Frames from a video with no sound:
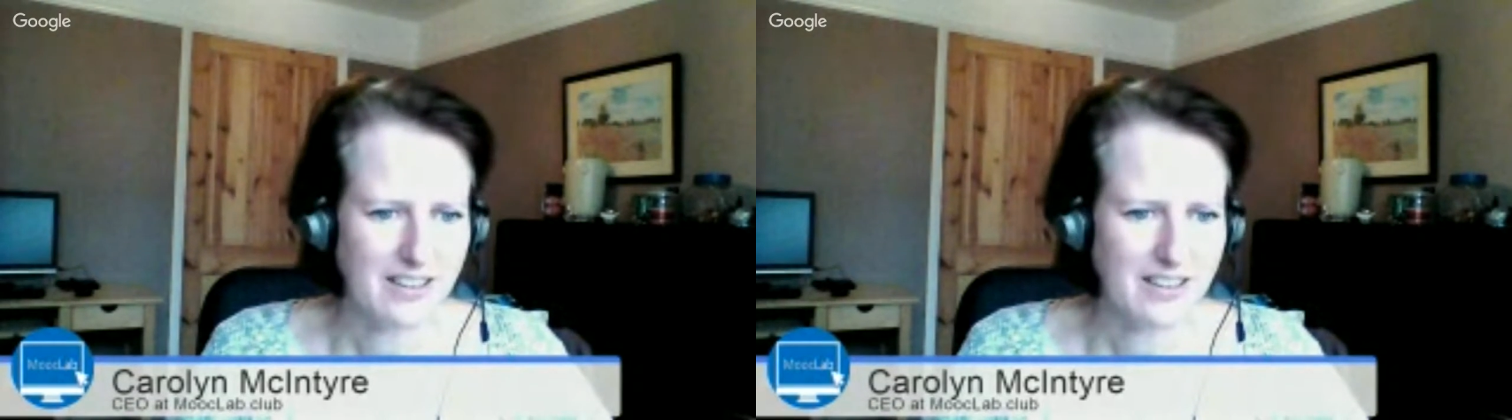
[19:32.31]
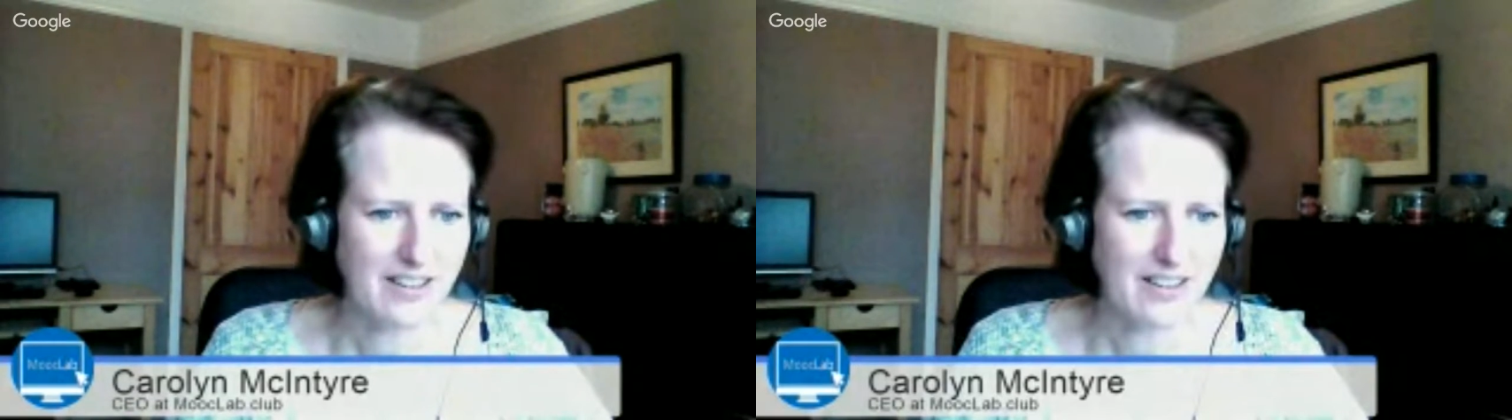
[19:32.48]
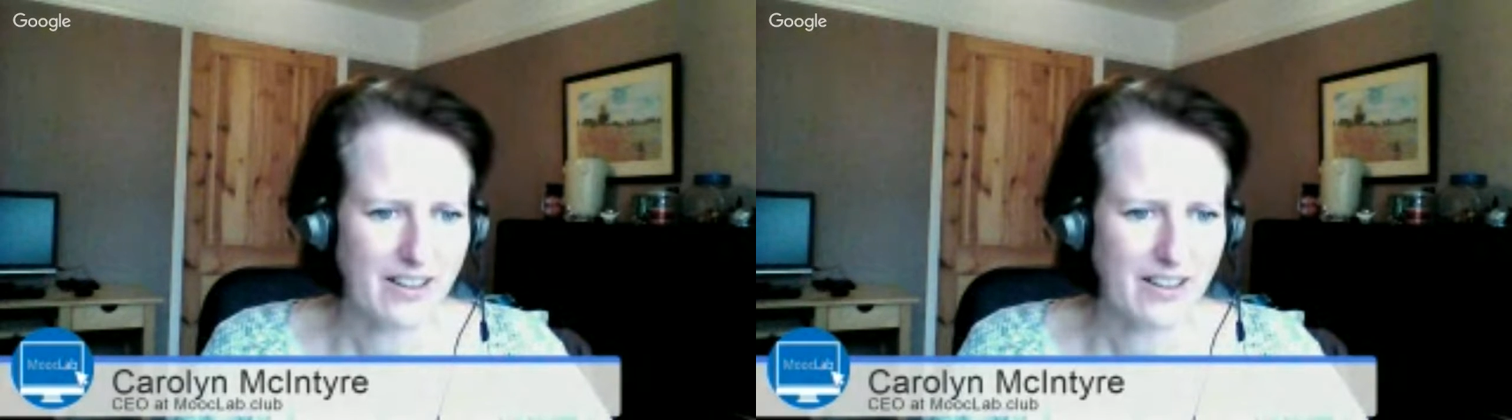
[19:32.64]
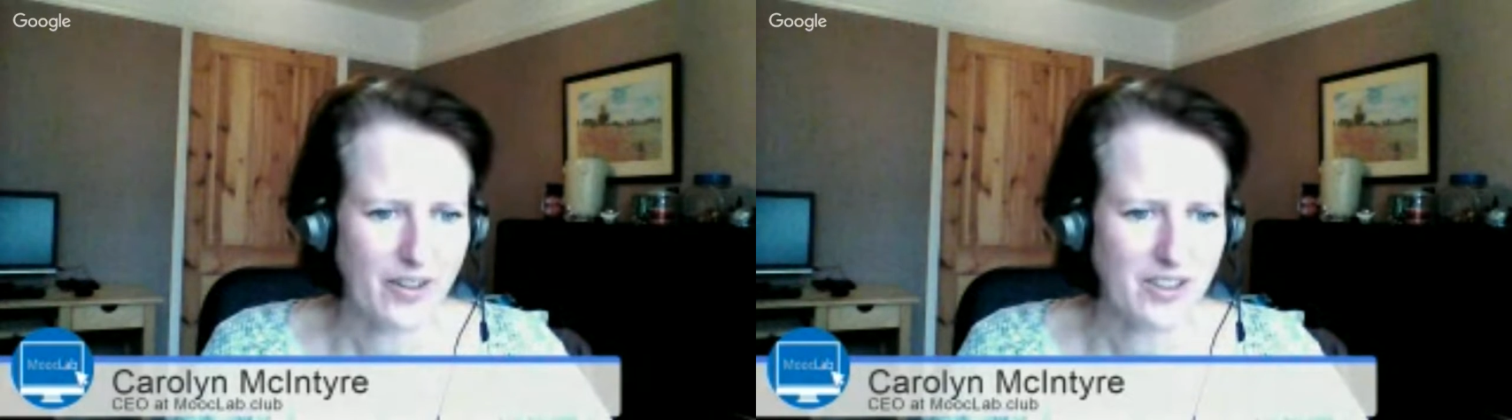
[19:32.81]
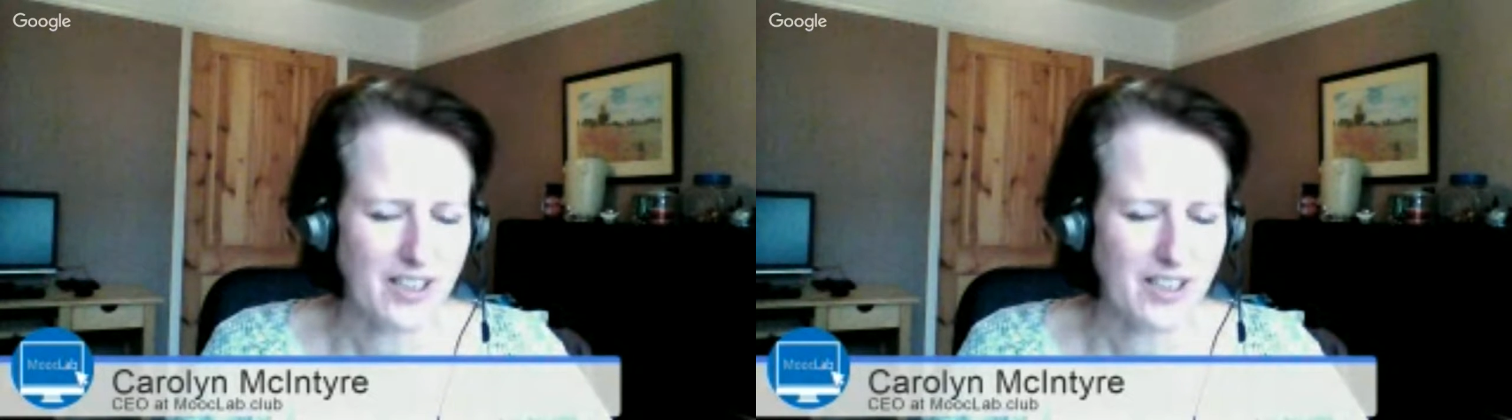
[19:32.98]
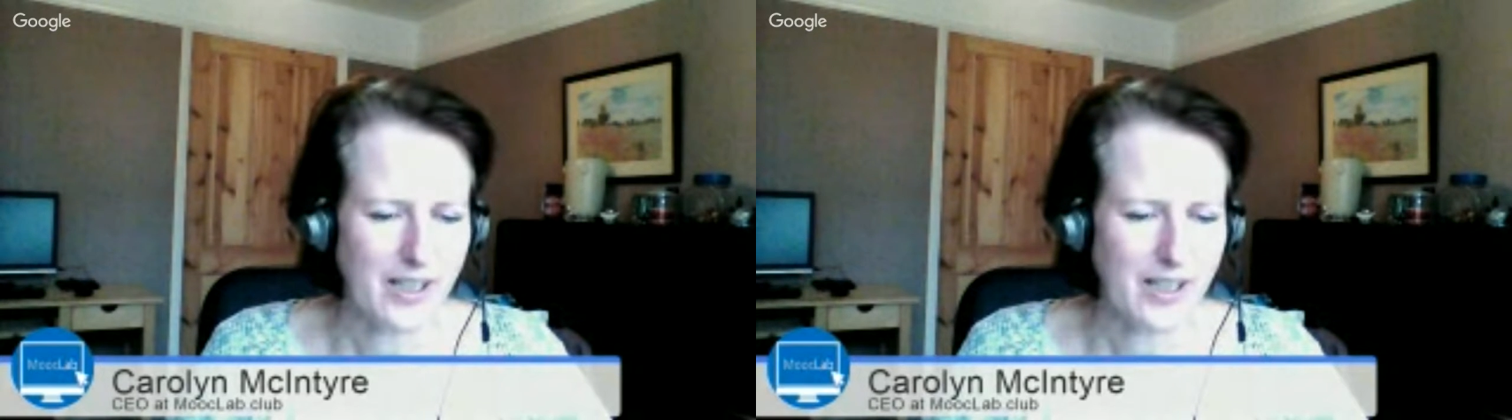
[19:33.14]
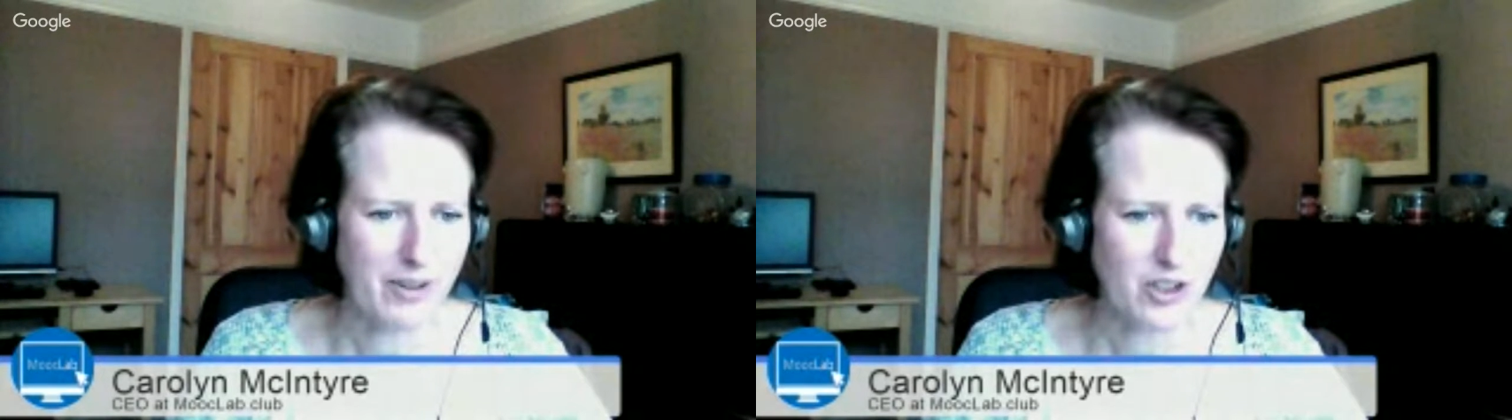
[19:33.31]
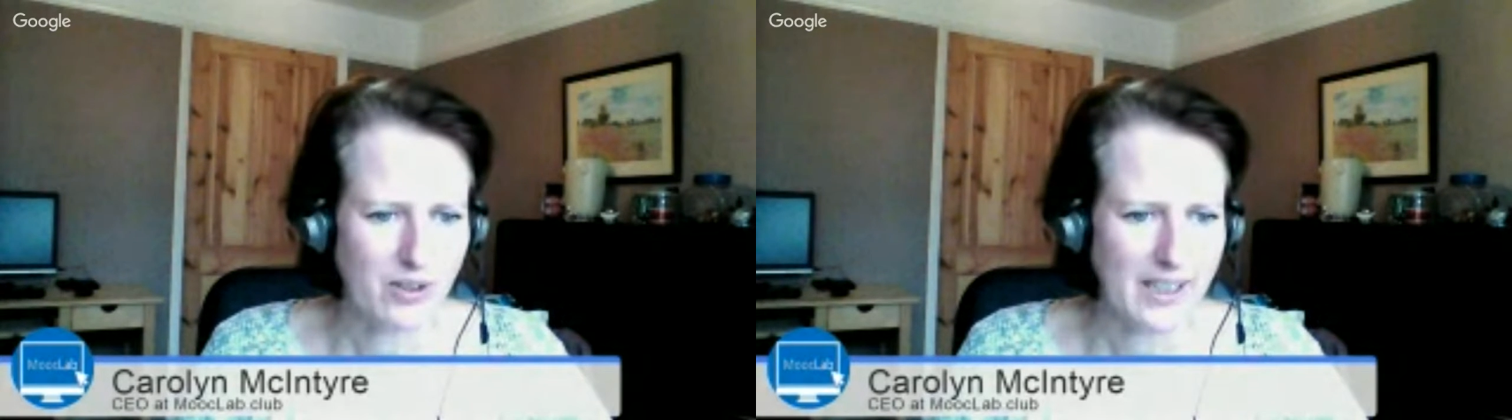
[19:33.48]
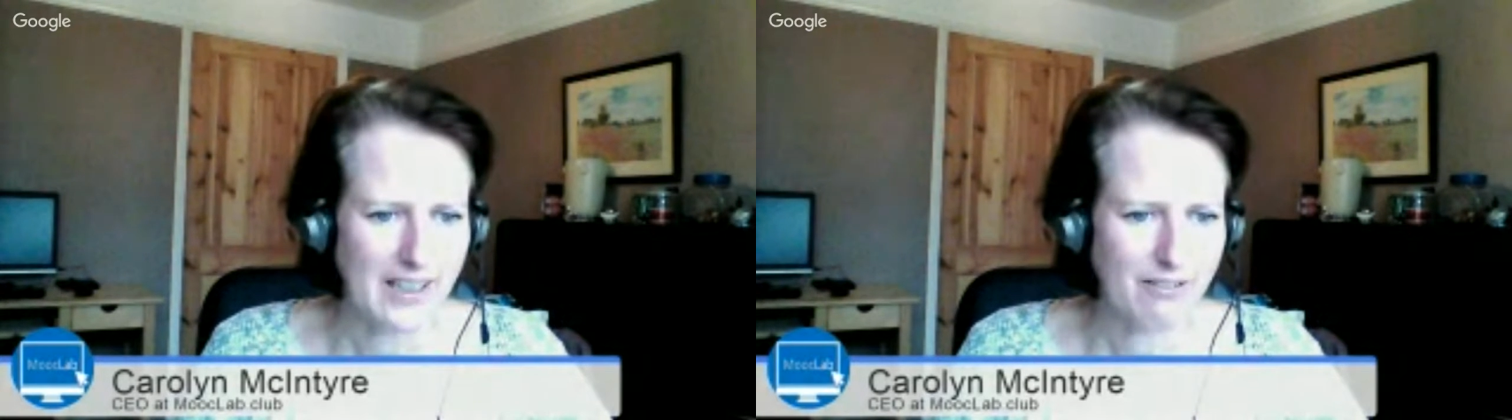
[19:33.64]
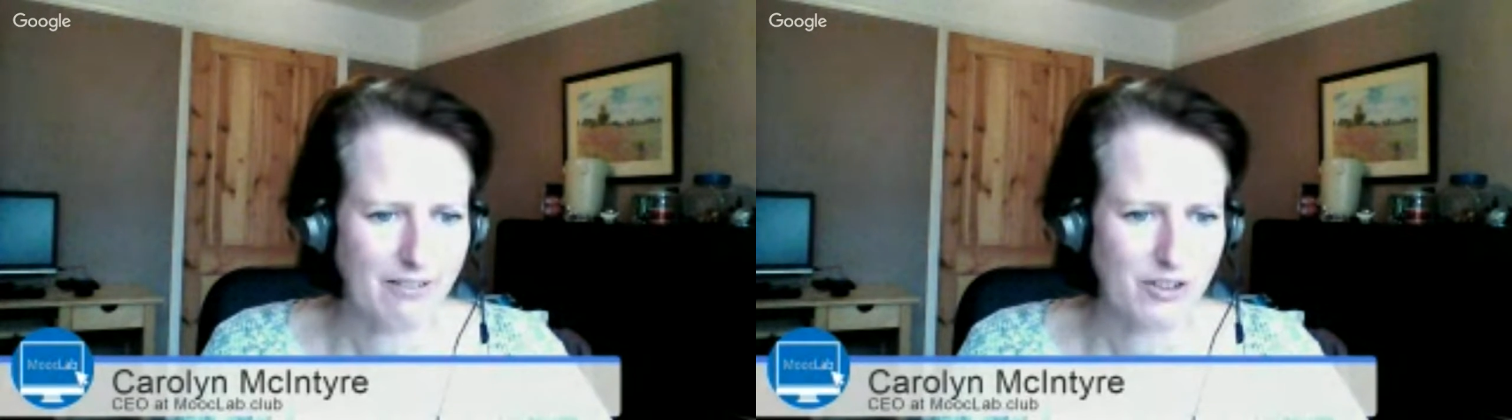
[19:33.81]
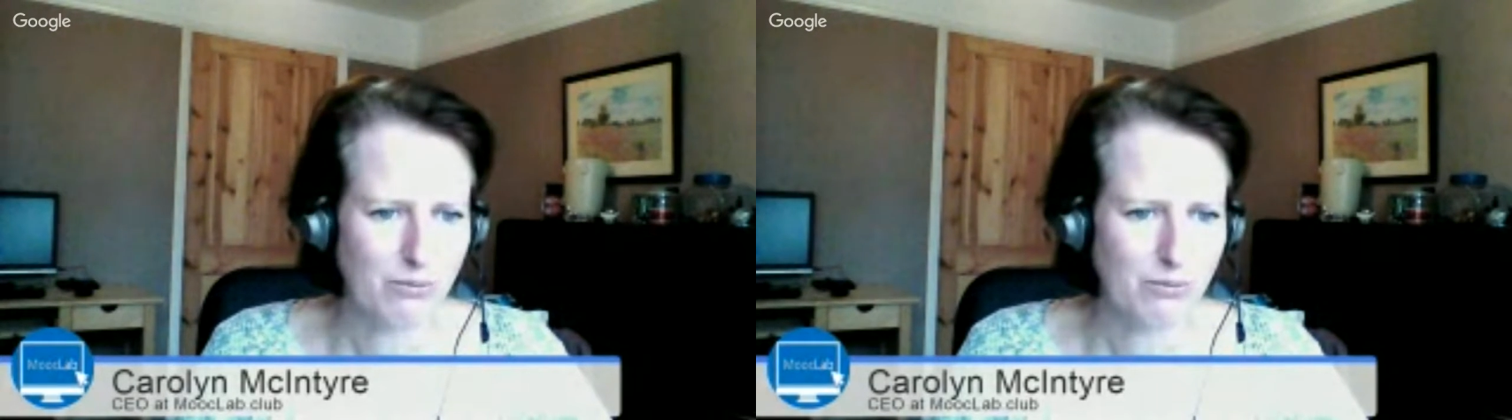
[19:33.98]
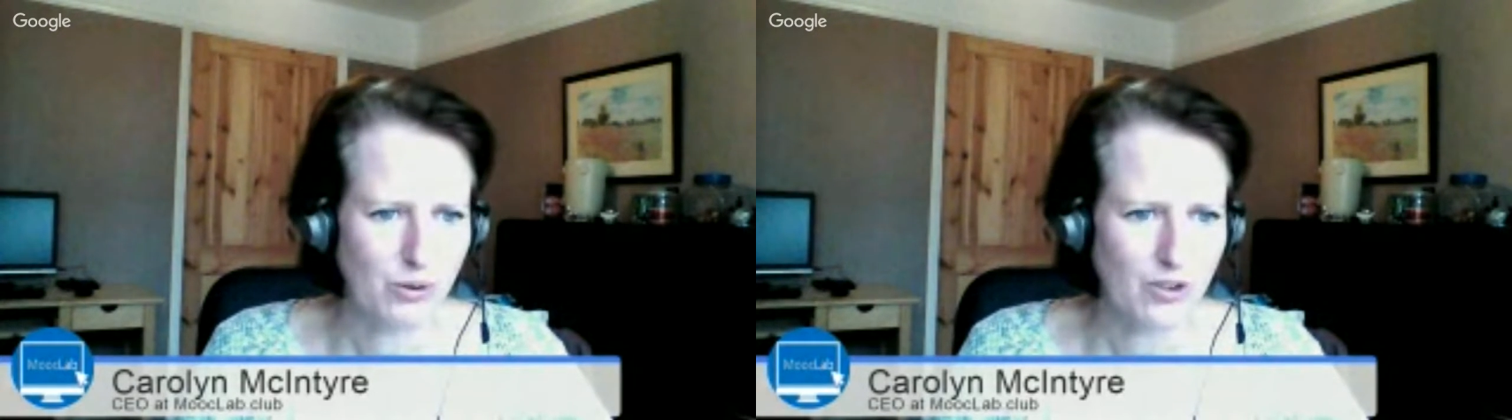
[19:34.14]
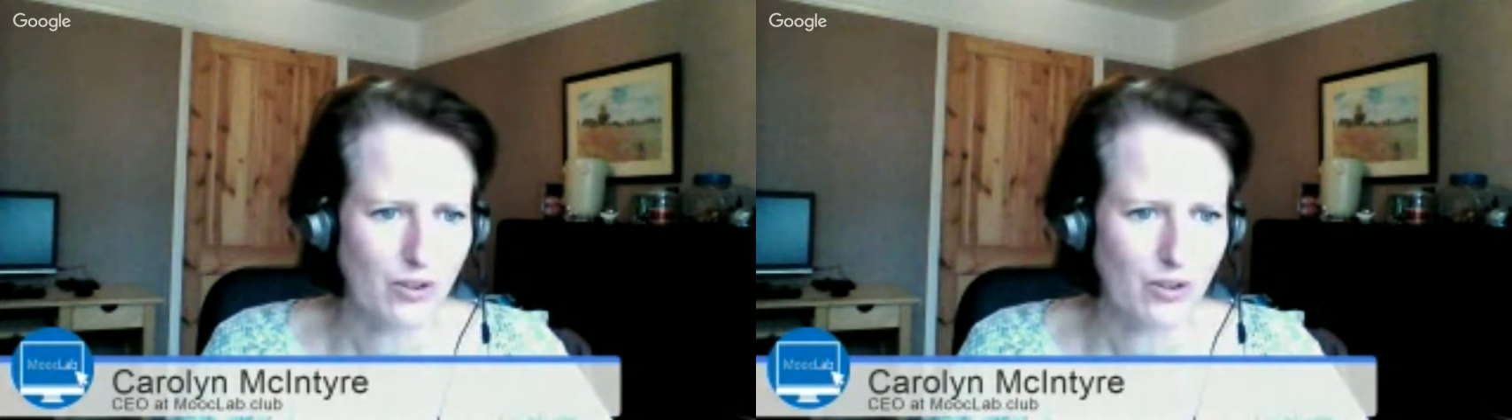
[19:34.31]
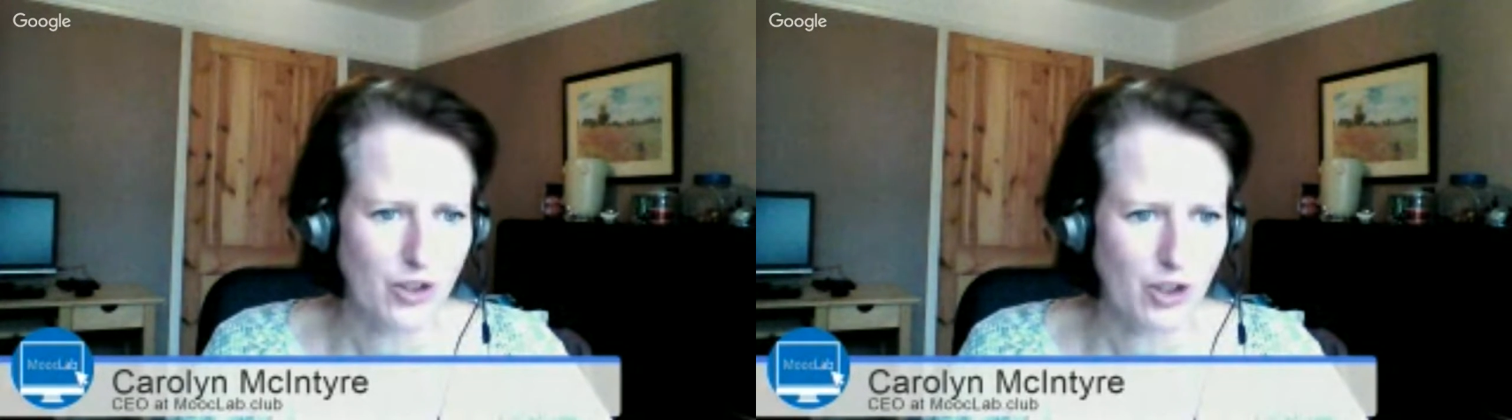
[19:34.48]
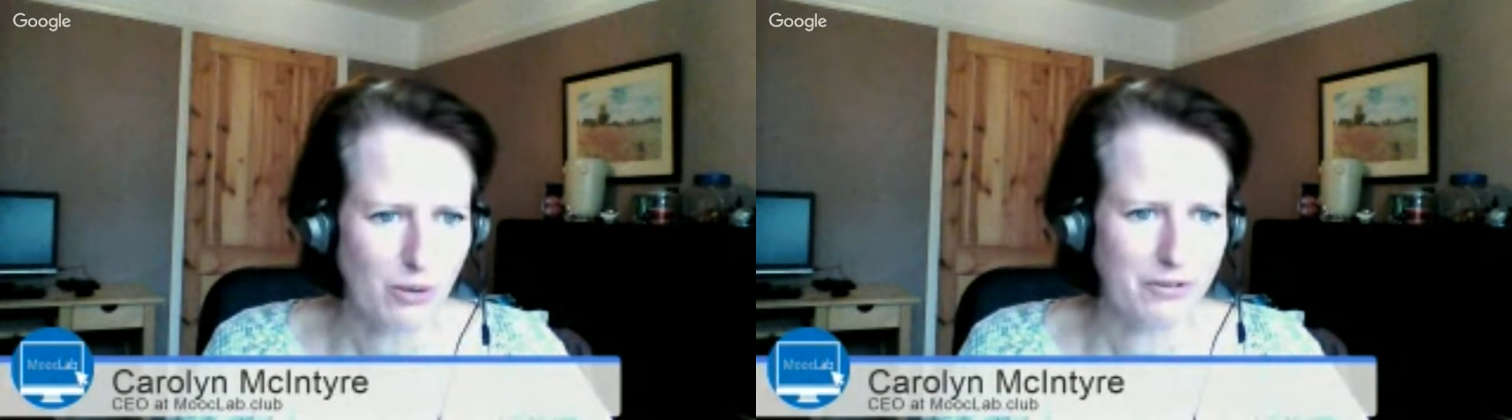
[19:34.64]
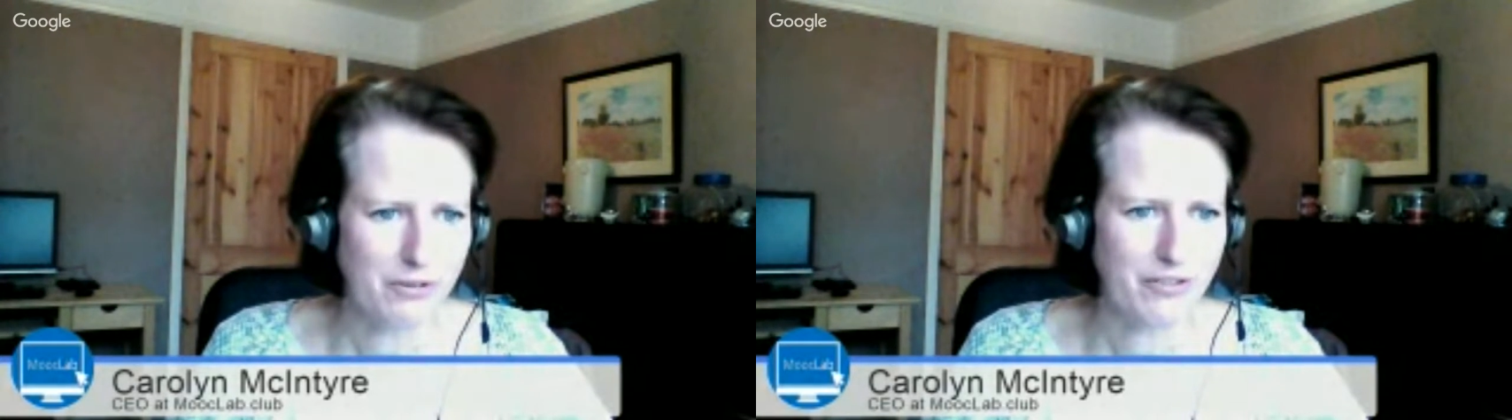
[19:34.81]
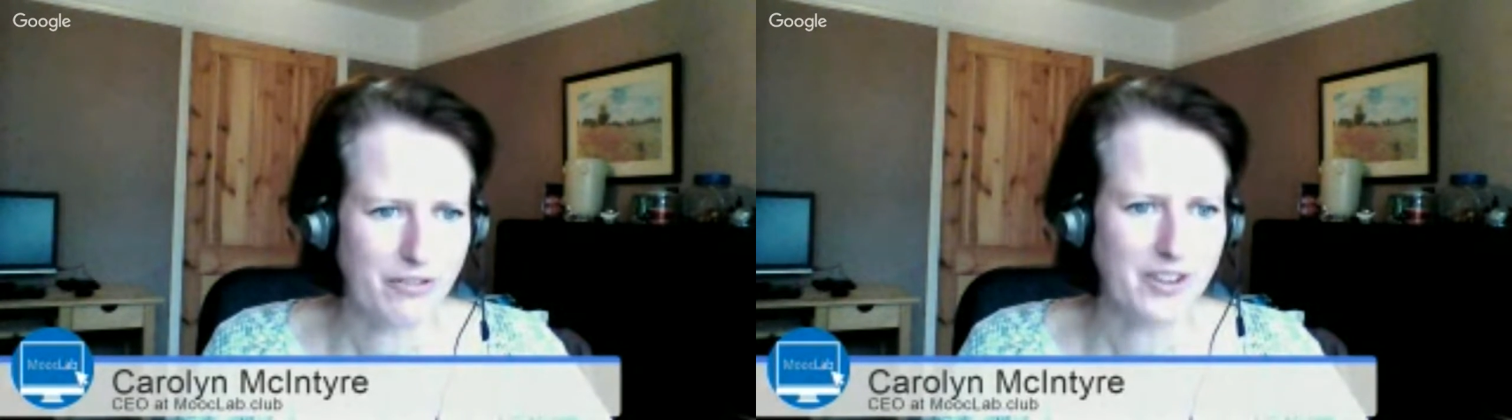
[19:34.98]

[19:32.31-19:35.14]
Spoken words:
the time that you gave to MOOCs on top of